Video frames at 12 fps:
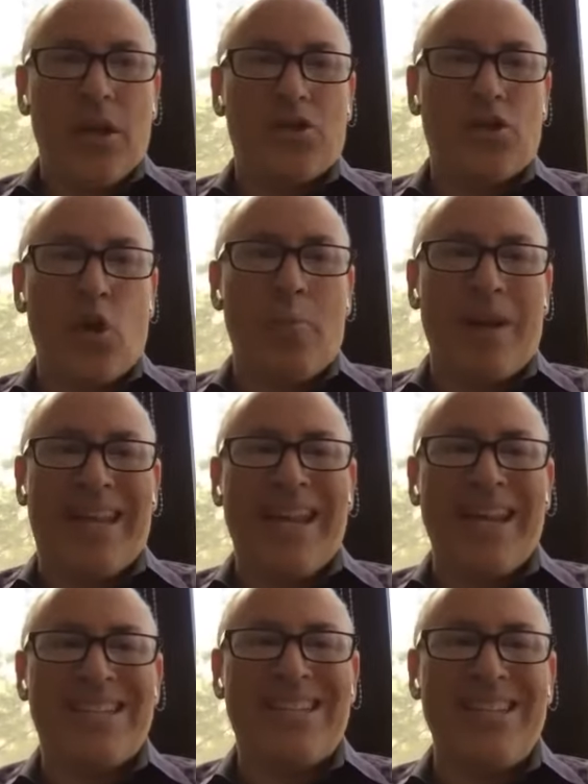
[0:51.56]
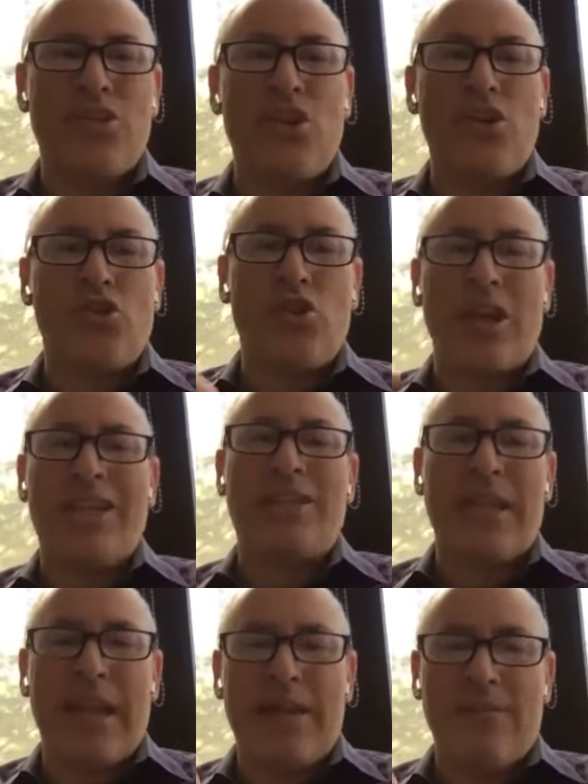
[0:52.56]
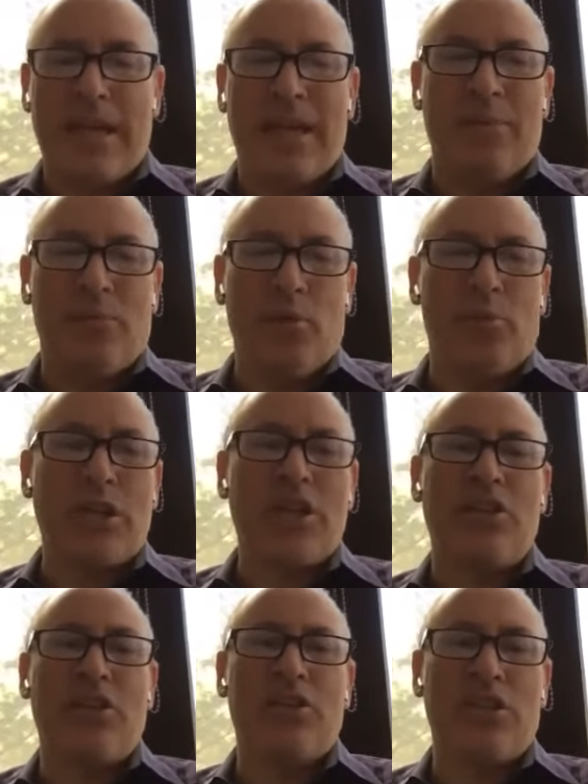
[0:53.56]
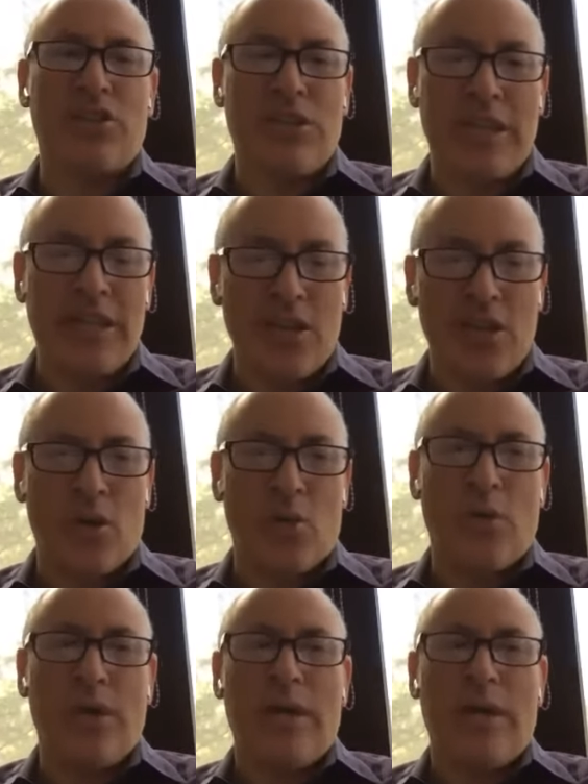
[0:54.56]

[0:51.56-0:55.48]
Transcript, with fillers: so my guest is jason vandeboom jason is the ceo